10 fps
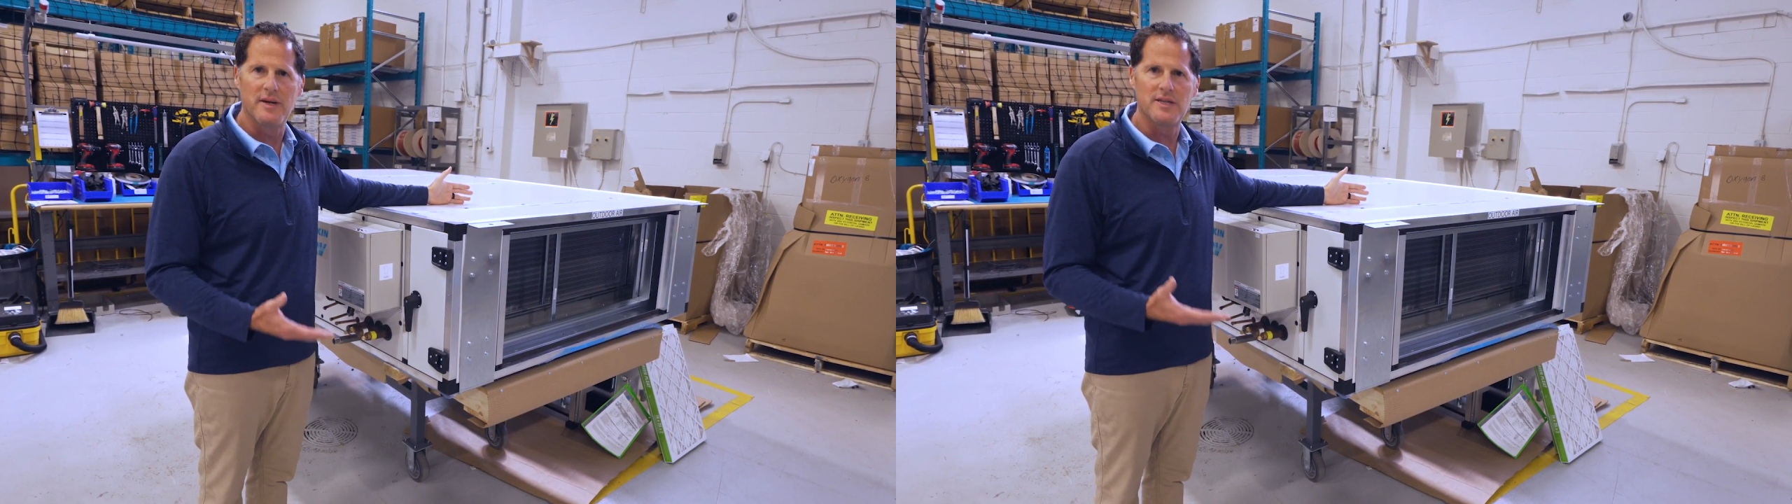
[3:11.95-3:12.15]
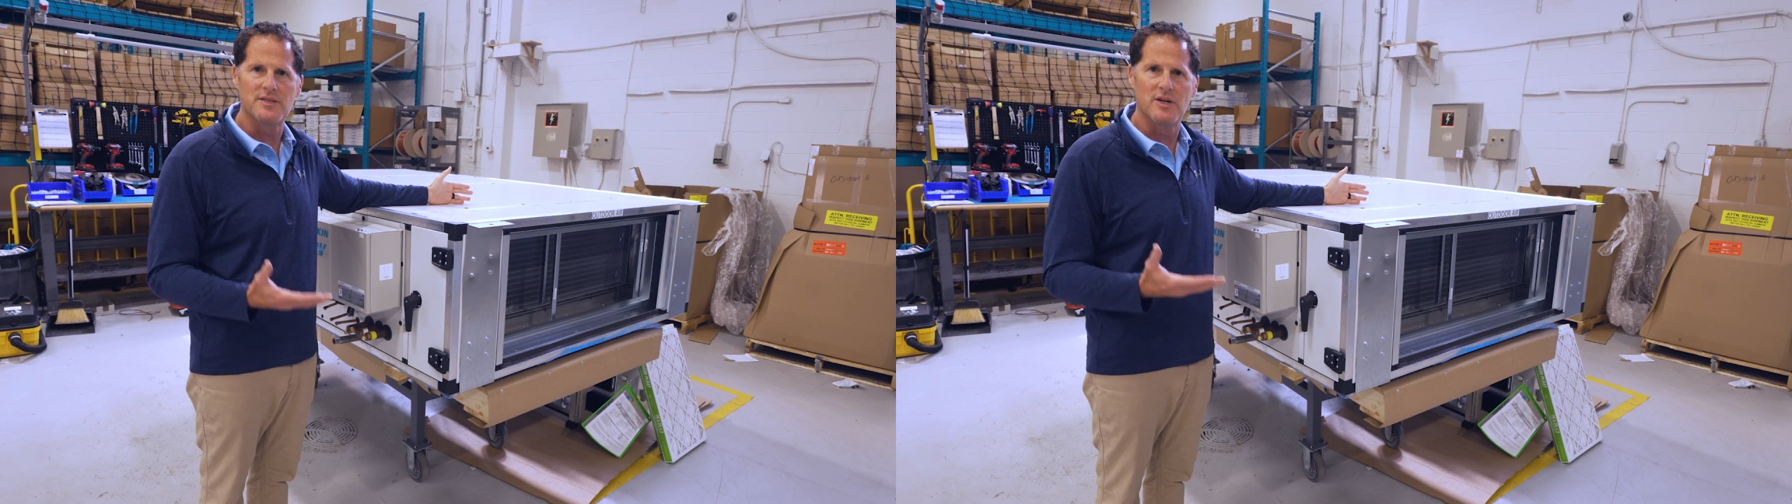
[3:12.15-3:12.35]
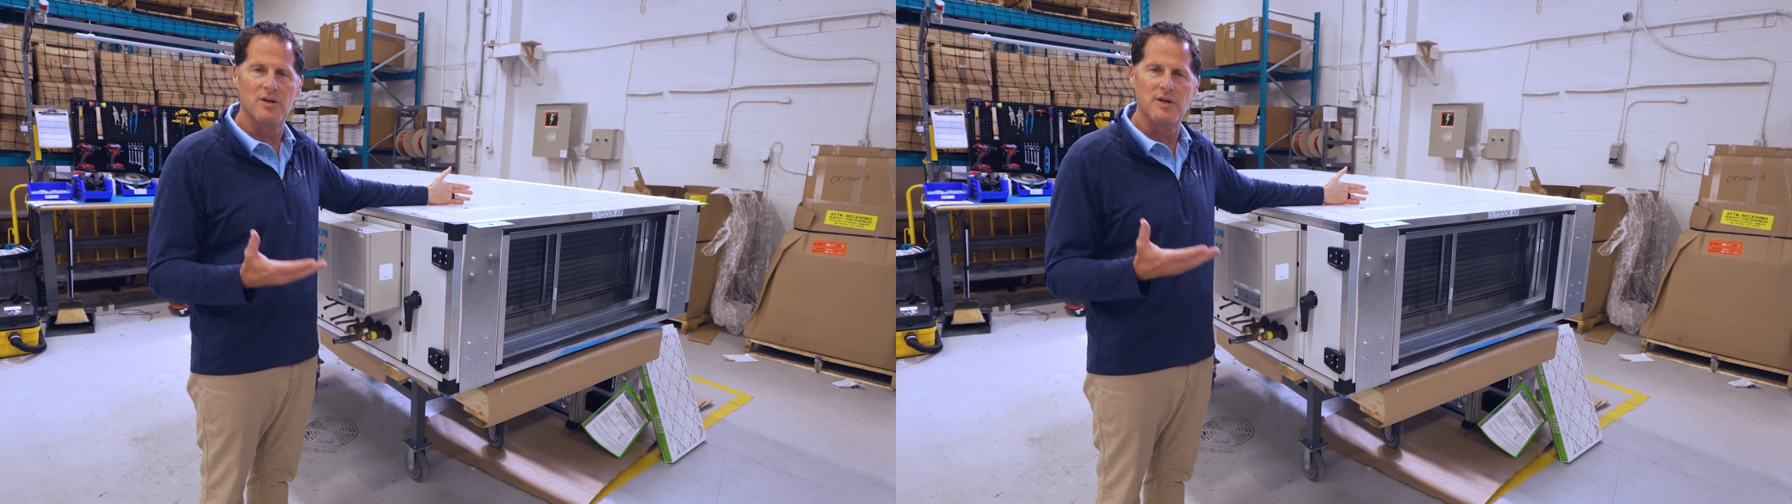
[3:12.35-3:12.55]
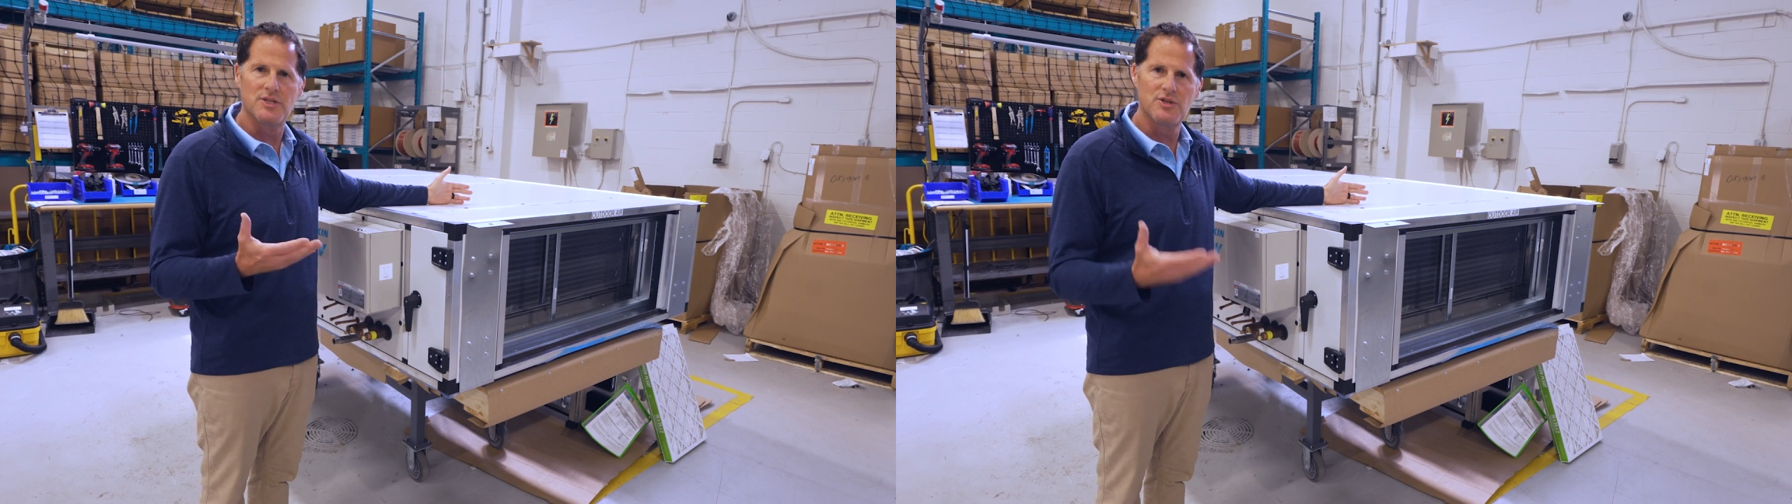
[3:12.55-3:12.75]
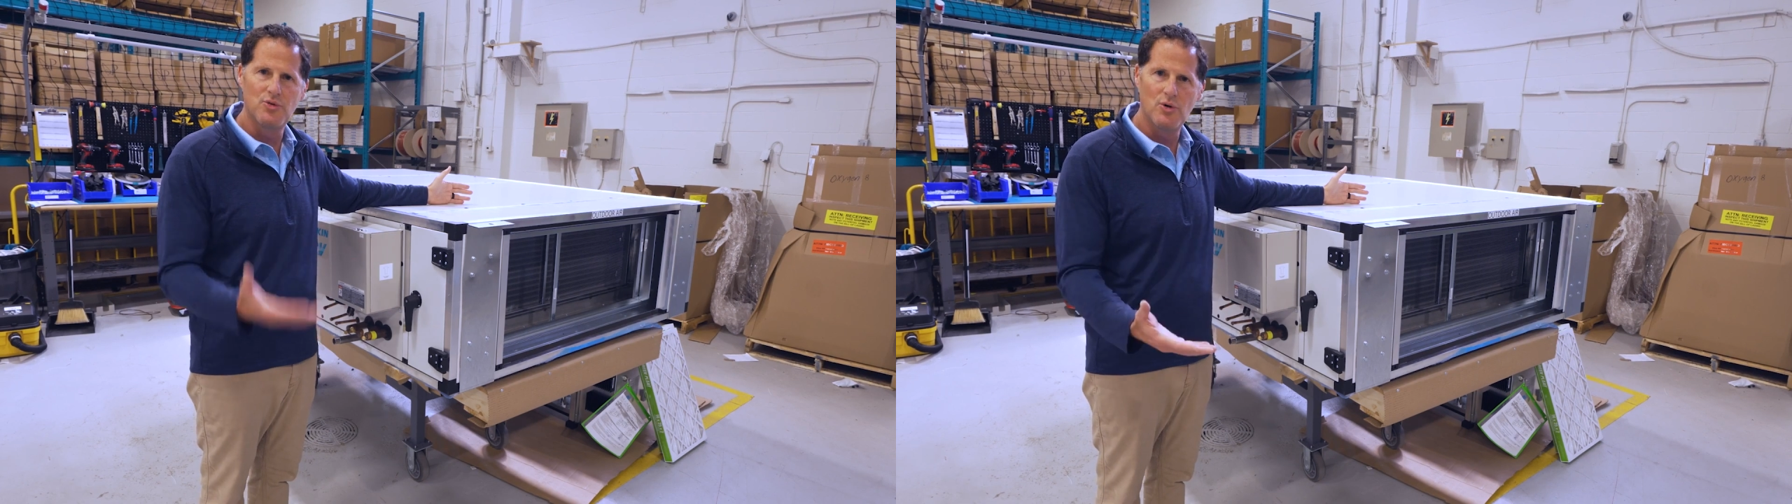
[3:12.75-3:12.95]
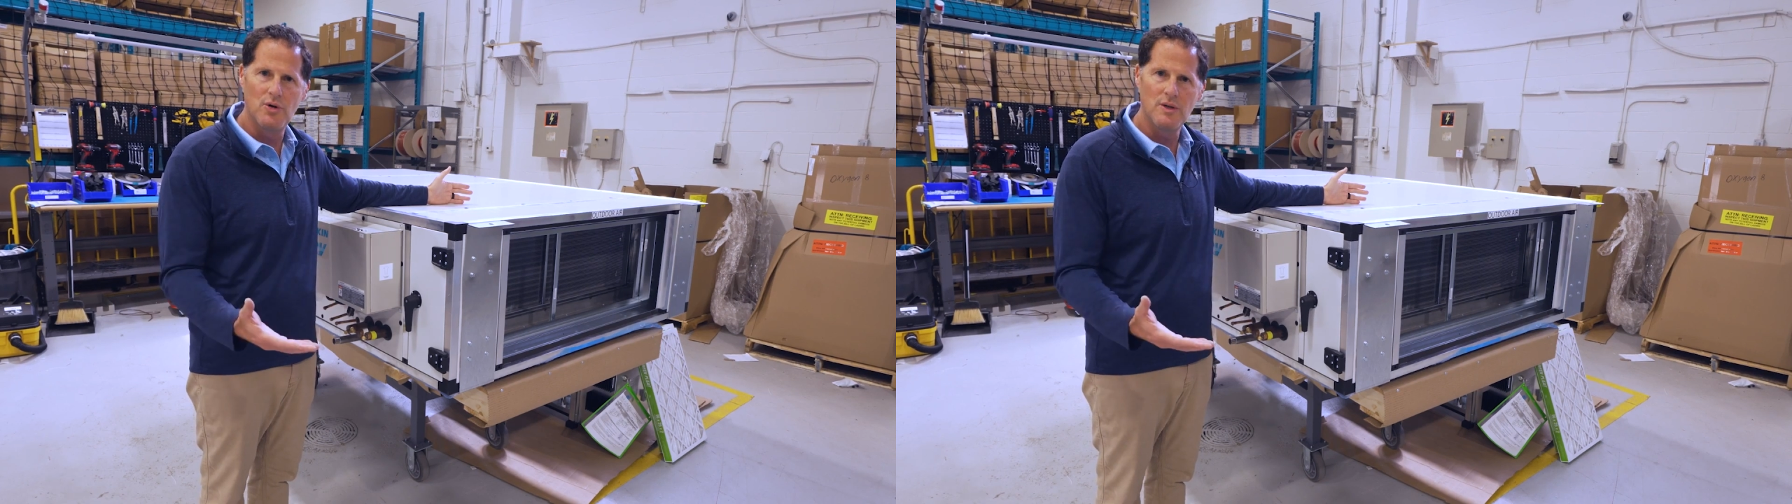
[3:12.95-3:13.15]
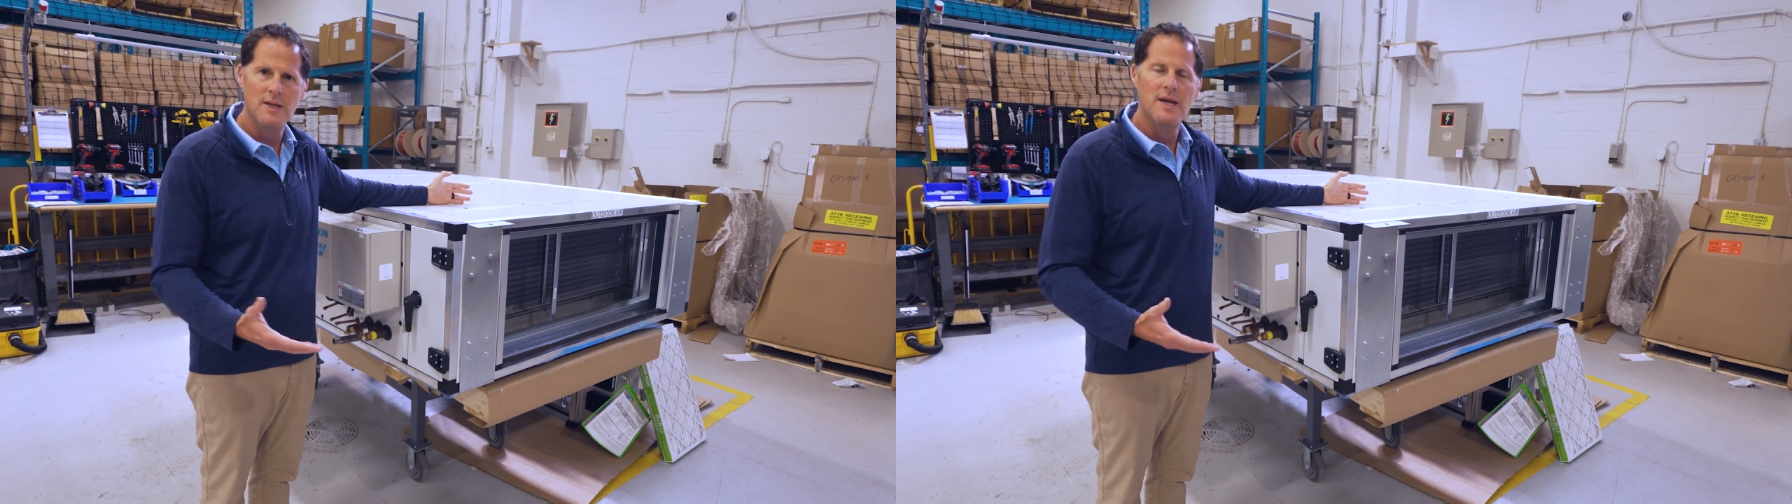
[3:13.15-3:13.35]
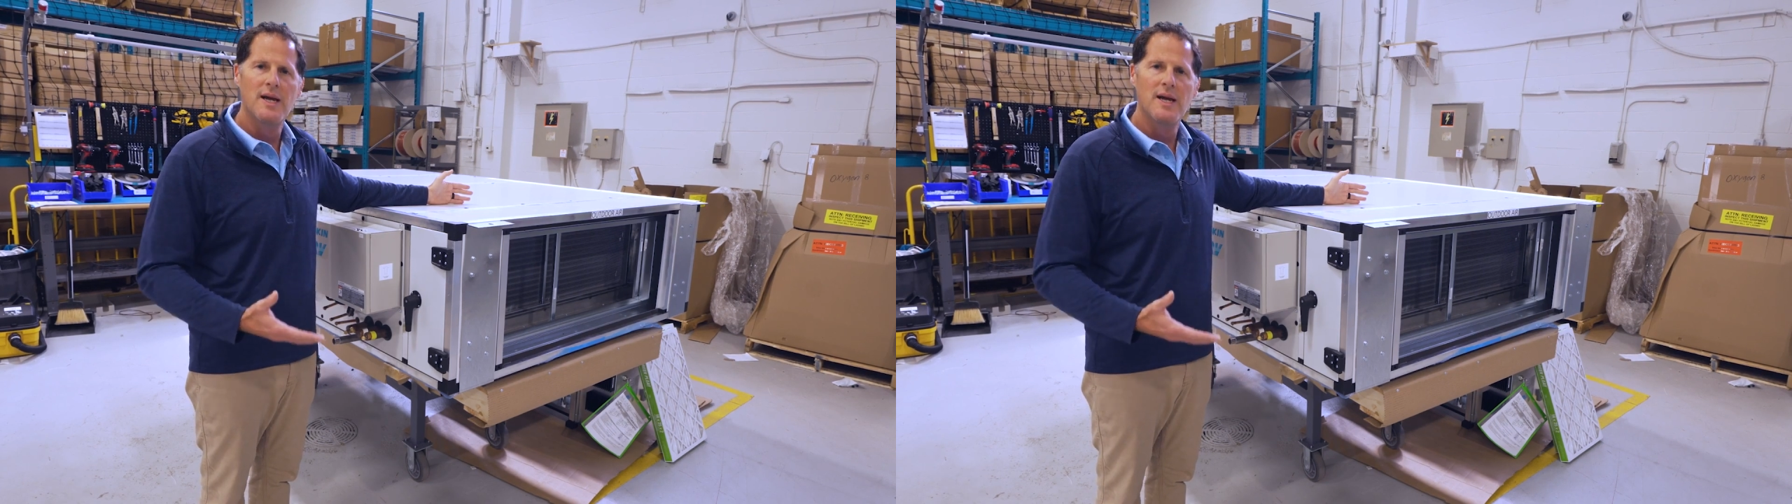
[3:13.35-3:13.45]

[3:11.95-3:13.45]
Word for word: make sure it's cool